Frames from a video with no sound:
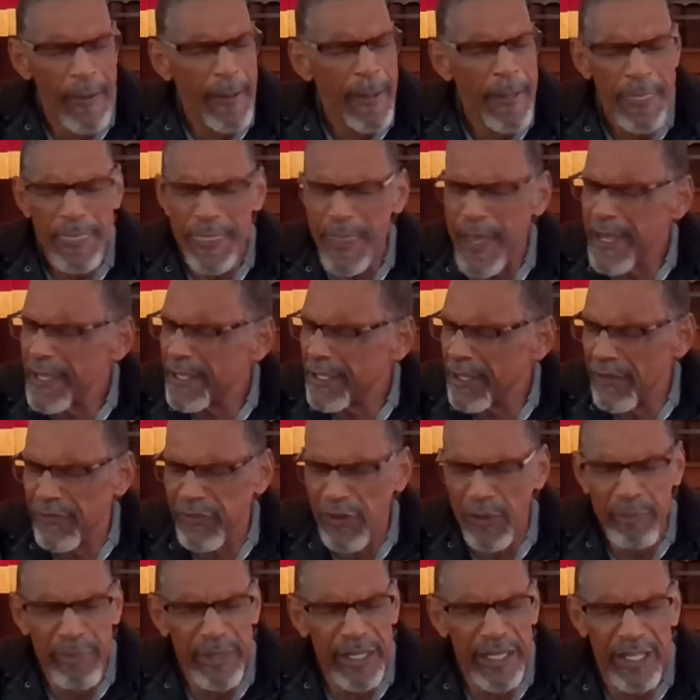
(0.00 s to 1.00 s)
Thank you for
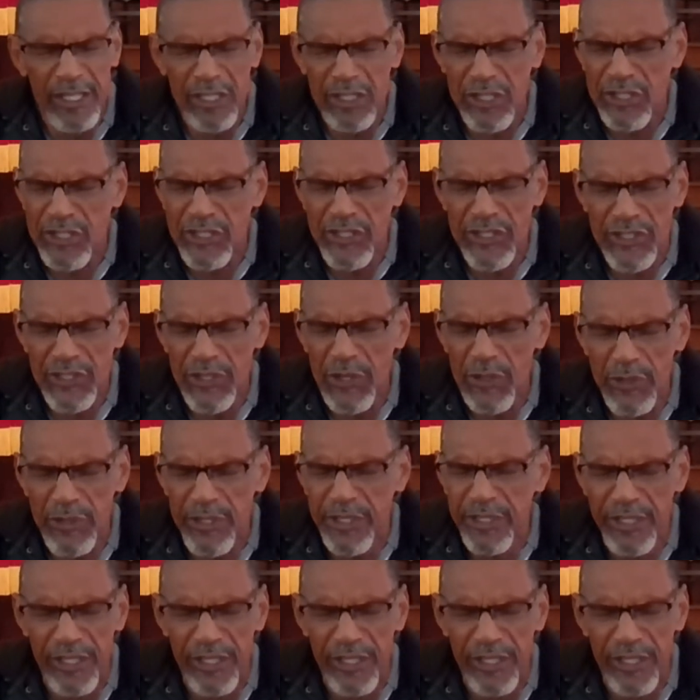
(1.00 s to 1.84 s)
being so good